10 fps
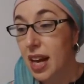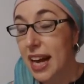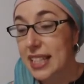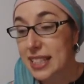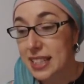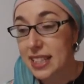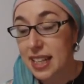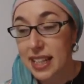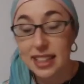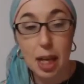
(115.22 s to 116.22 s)
I did
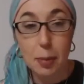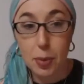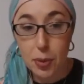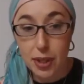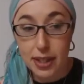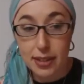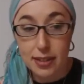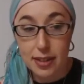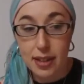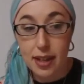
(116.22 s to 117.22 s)
say at that
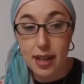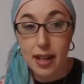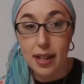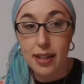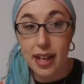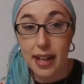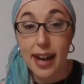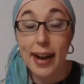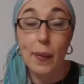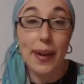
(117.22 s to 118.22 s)
point that,
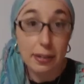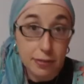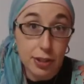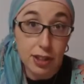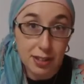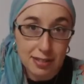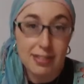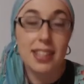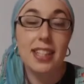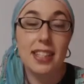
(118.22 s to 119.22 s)
however,
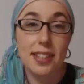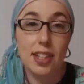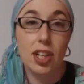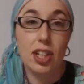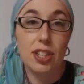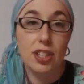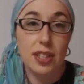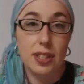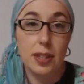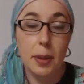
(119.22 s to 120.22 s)
there are
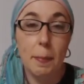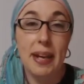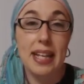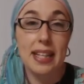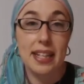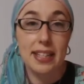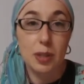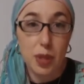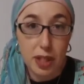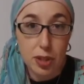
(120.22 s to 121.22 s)
still many things that
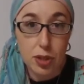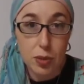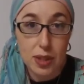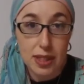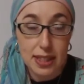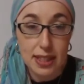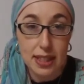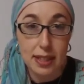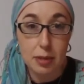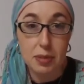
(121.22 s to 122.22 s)
we can do with these
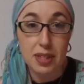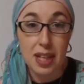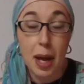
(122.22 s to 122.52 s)
items,